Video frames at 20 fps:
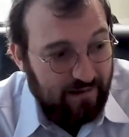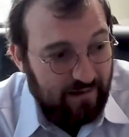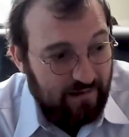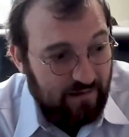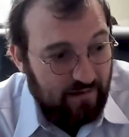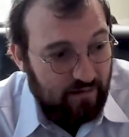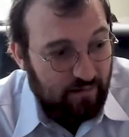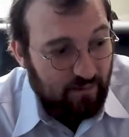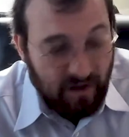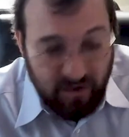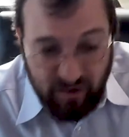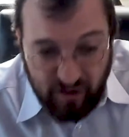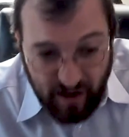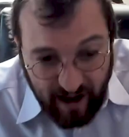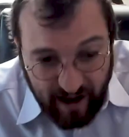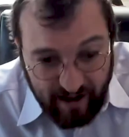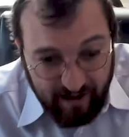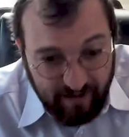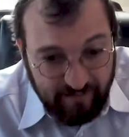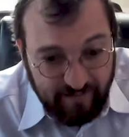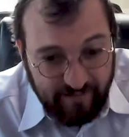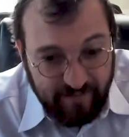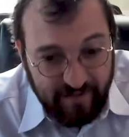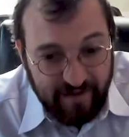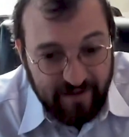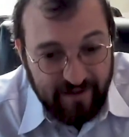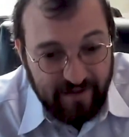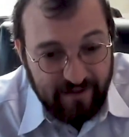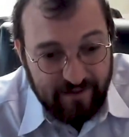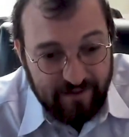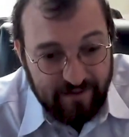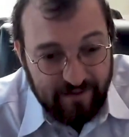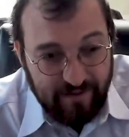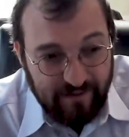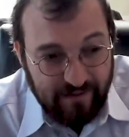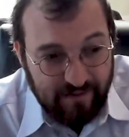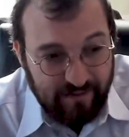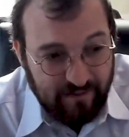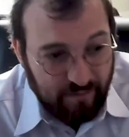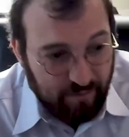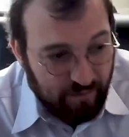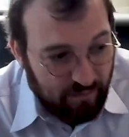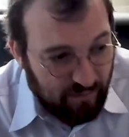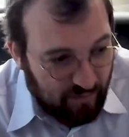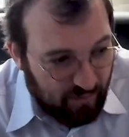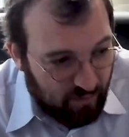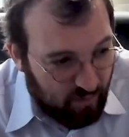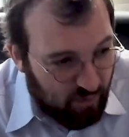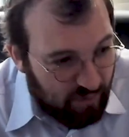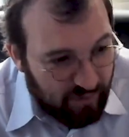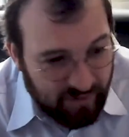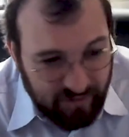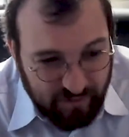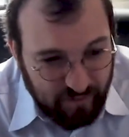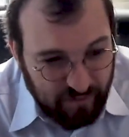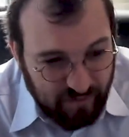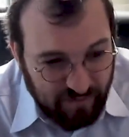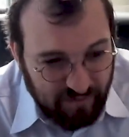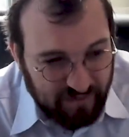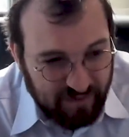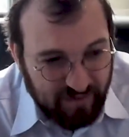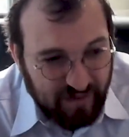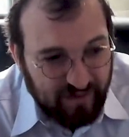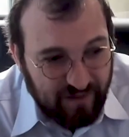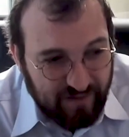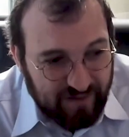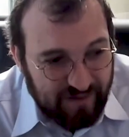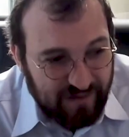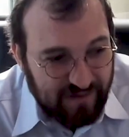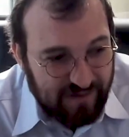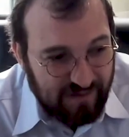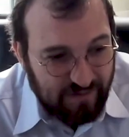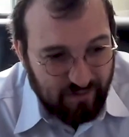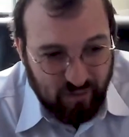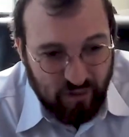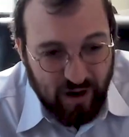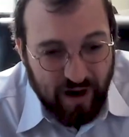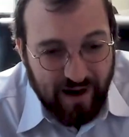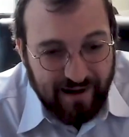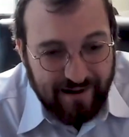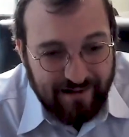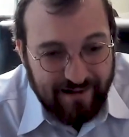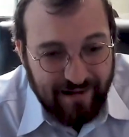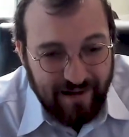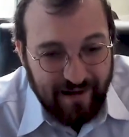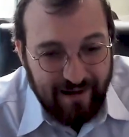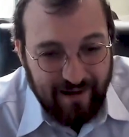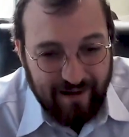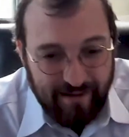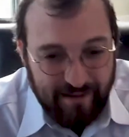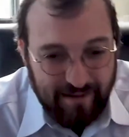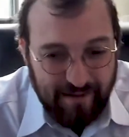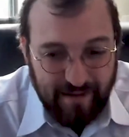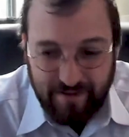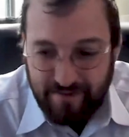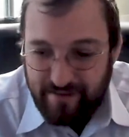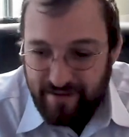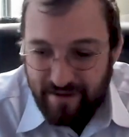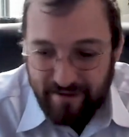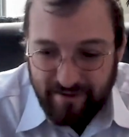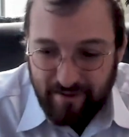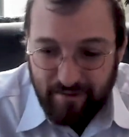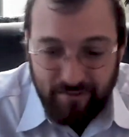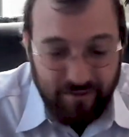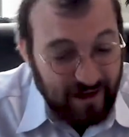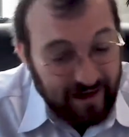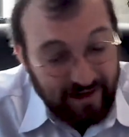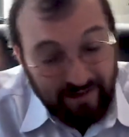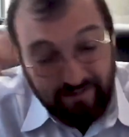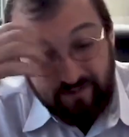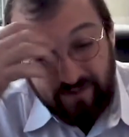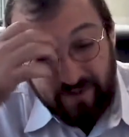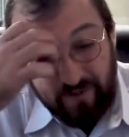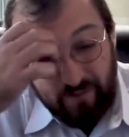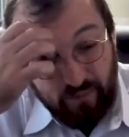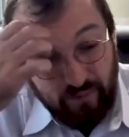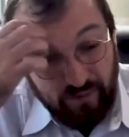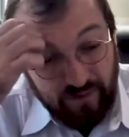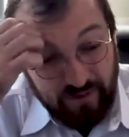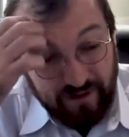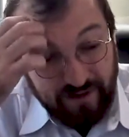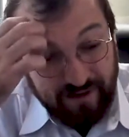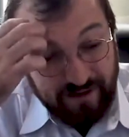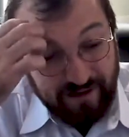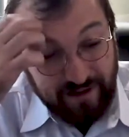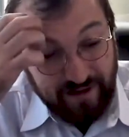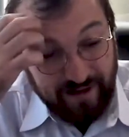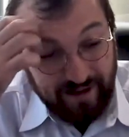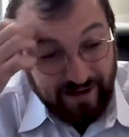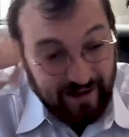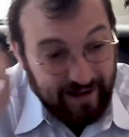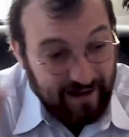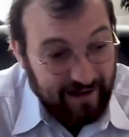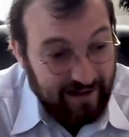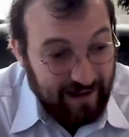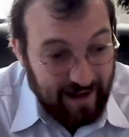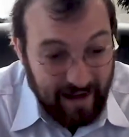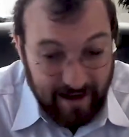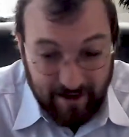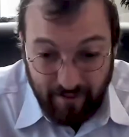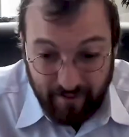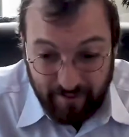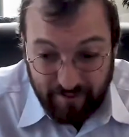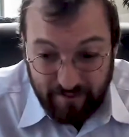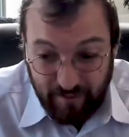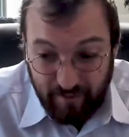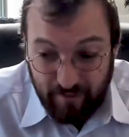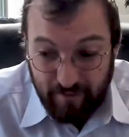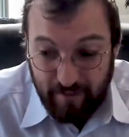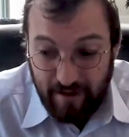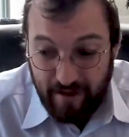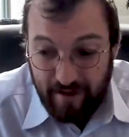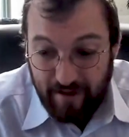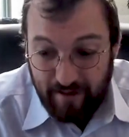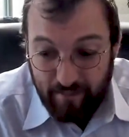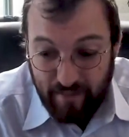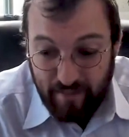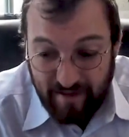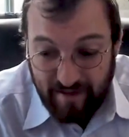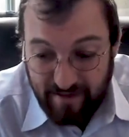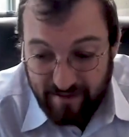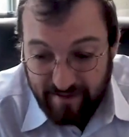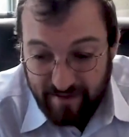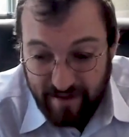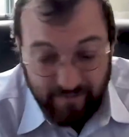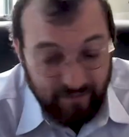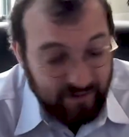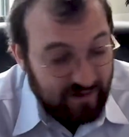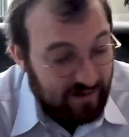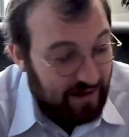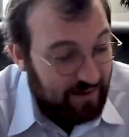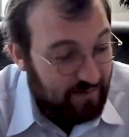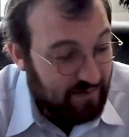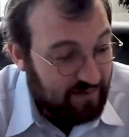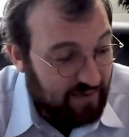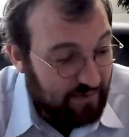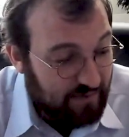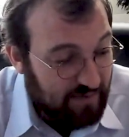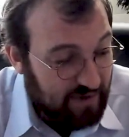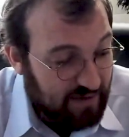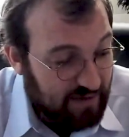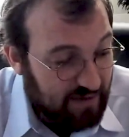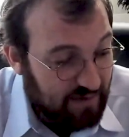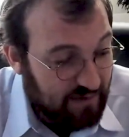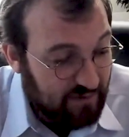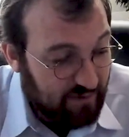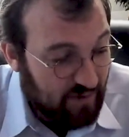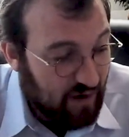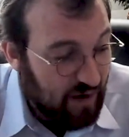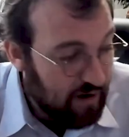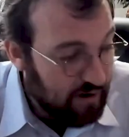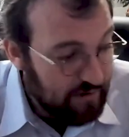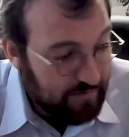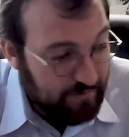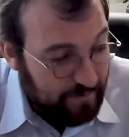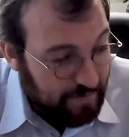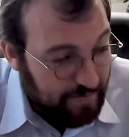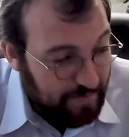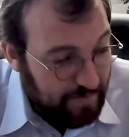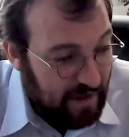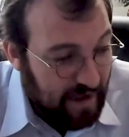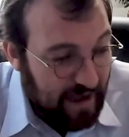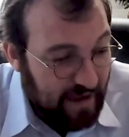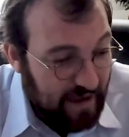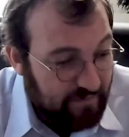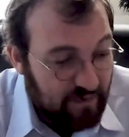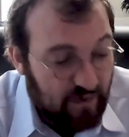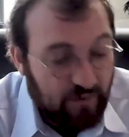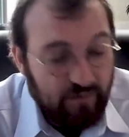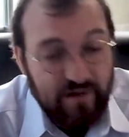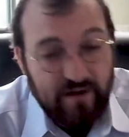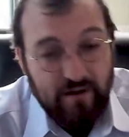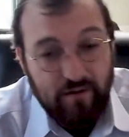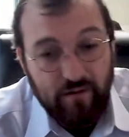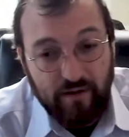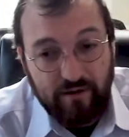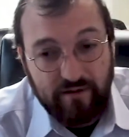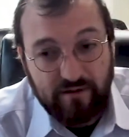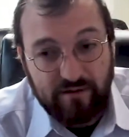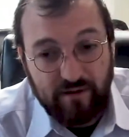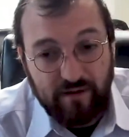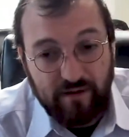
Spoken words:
much higher fees, worse services and product, things that don't natively work, and also basically every time something goes wrong, they have no recourse.